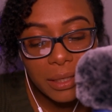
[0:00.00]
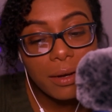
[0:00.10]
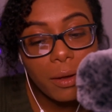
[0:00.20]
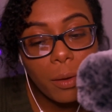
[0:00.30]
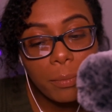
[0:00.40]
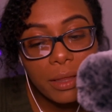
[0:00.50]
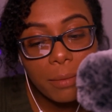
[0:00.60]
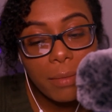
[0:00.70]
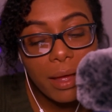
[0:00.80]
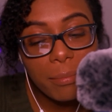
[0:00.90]
and open
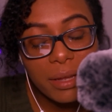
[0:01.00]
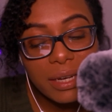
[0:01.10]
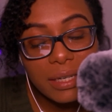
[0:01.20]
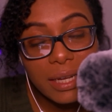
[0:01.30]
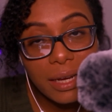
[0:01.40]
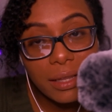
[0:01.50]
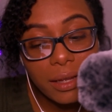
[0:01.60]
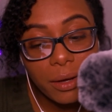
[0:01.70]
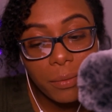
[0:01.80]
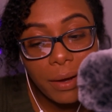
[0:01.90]
them up and take a
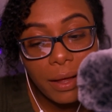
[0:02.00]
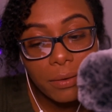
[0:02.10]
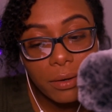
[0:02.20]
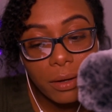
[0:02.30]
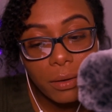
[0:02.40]
look around.